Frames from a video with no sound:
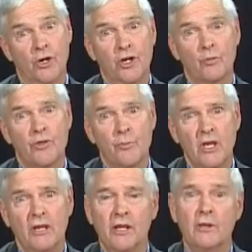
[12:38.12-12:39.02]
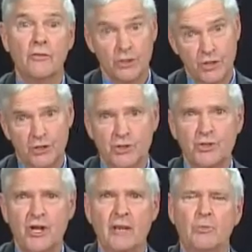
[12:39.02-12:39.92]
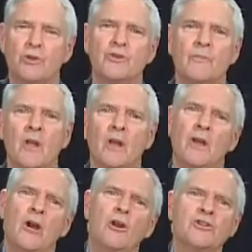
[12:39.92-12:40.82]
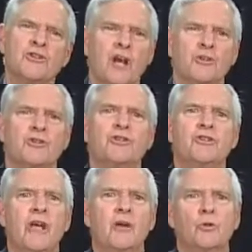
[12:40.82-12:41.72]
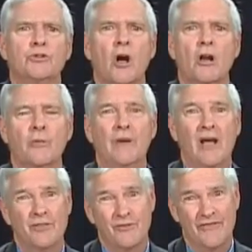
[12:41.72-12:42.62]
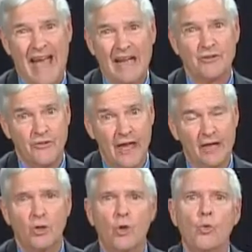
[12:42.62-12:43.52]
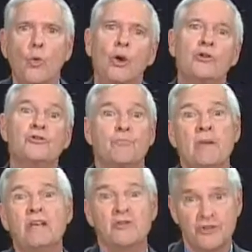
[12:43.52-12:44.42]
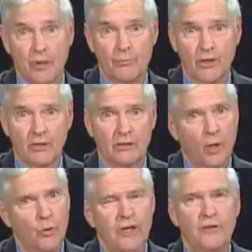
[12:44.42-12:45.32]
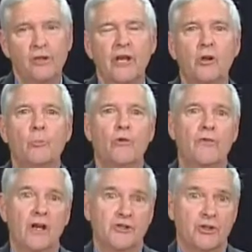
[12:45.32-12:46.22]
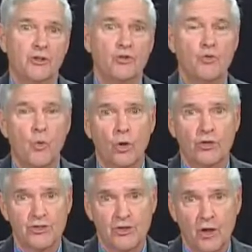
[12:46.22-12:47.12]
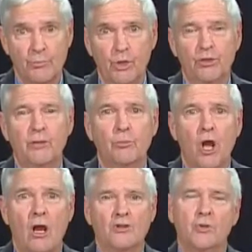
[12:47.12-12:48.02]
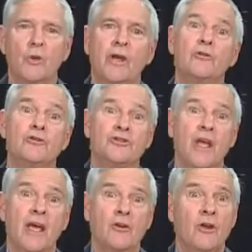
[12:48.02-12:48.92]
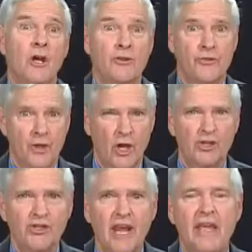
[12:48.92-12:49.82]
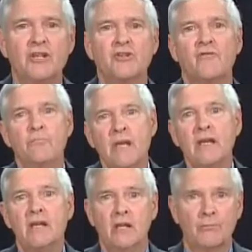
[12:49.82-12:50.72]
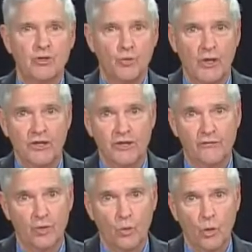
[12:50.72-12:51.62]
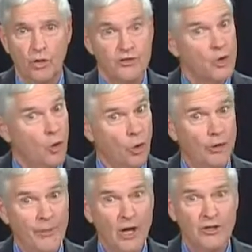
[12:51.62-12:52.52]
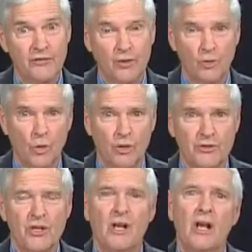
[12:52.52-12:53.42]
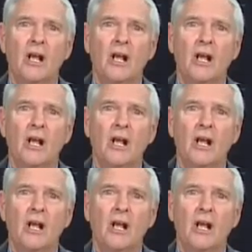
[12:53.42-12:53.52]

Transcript: are here with me in the judge's chambers. Our discussion today will talk about the fact that words mean something. Now, we in the legal profession use words as our building blocks, and we understand that there are shades of meaning between different words, or among different words.